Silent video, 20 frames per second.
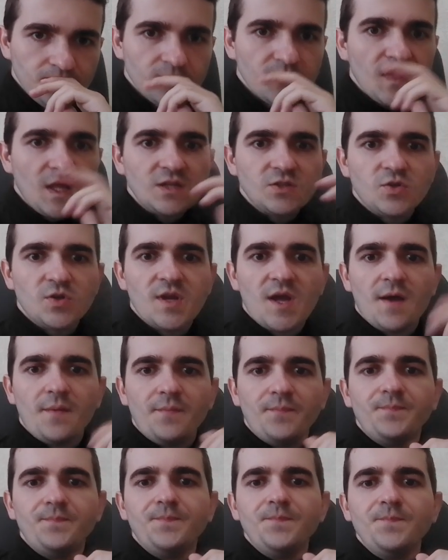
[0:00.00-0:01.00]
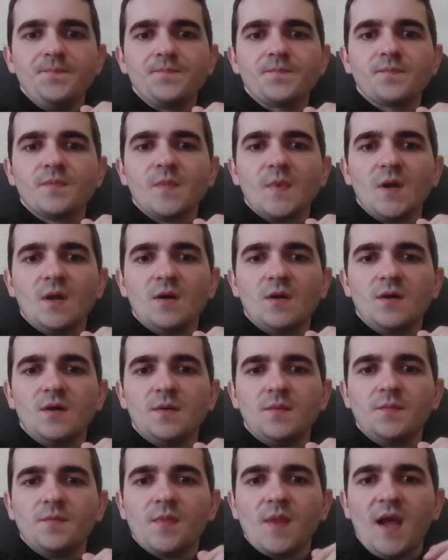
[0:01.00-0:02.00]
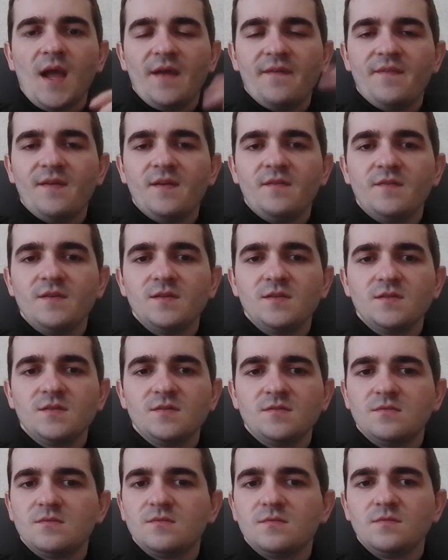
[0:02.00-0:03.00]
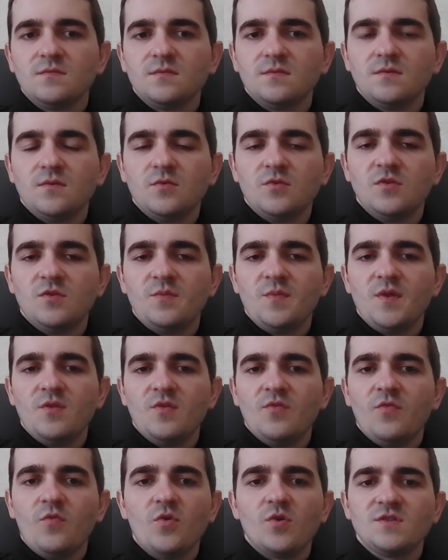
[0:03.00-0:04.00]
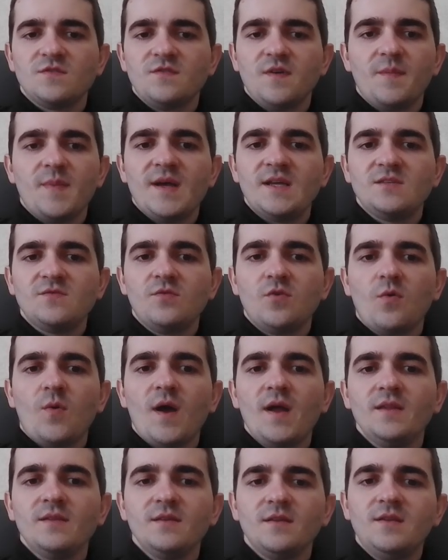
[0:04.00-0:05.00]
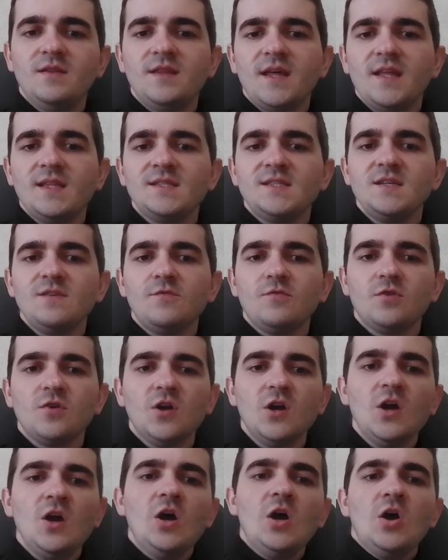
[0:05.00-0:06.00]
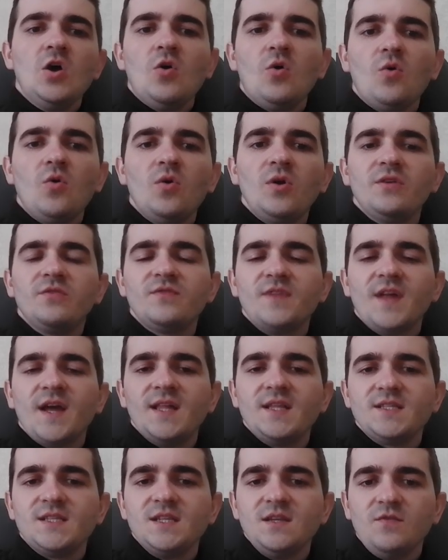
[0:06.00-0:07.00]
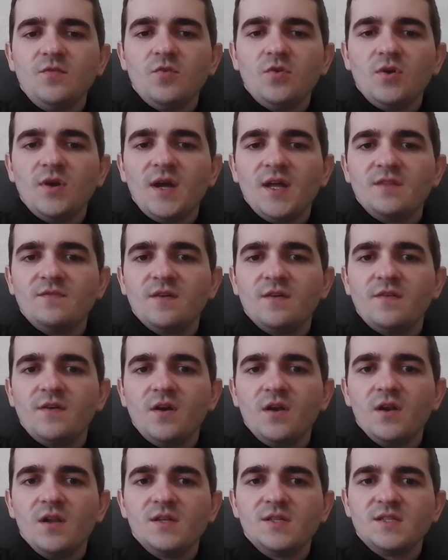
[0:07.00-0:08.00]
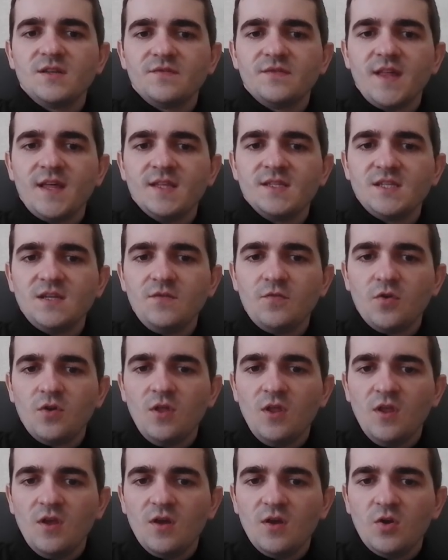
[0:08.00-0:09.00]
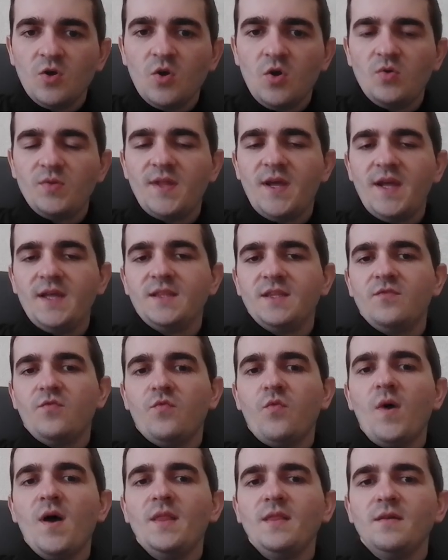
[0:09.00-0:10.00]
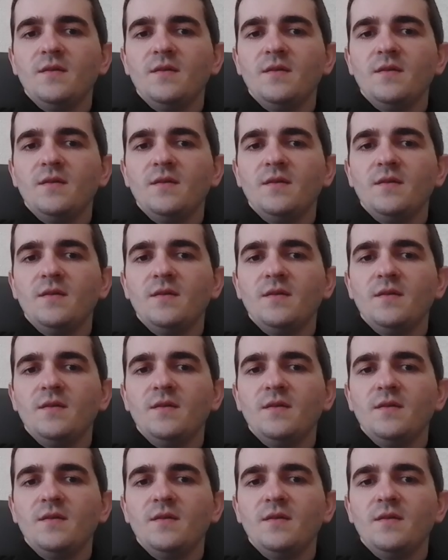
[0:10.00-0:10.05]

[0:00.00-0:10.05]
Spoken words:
So yeah, I think this would have been, of course, the best for white, knight c4. Or if knight c4, at the very least, if knight c4, go knight f1.